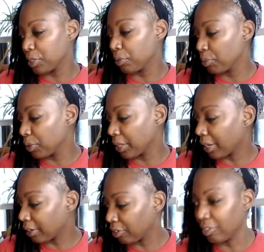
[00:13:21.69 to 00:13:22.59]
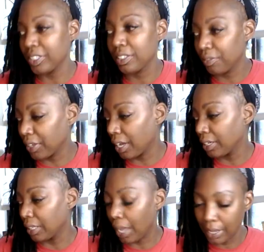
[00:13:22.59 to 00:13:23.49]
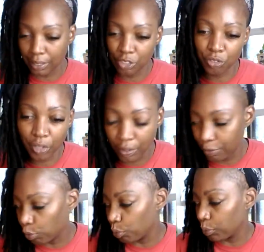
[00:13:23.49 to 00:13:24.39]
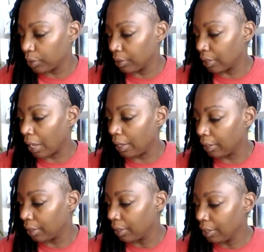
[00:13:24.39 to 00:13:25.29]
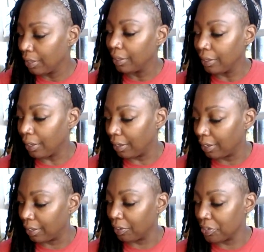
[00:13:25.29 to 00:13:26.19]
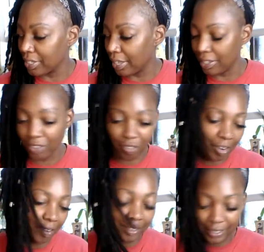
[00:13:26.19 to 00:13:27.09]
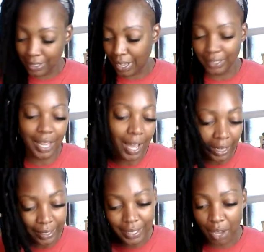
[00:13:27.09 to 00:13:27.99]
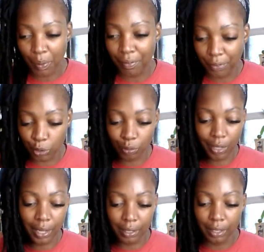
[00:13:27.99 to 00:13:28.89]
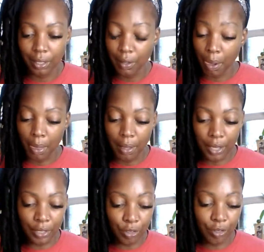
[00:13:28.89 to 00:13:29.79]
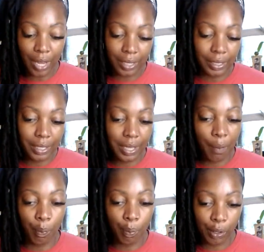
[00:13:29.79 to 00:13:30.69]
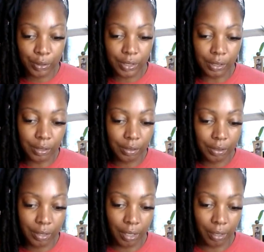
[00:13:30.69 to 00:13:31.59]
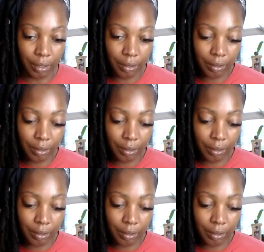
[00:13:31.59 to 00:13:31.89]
You're more like aggressive, kind of like straightforward. Like, yeah, you stand your ground. It's like, nah, that's how I feel. Like, and you're not that type of person. Yeah.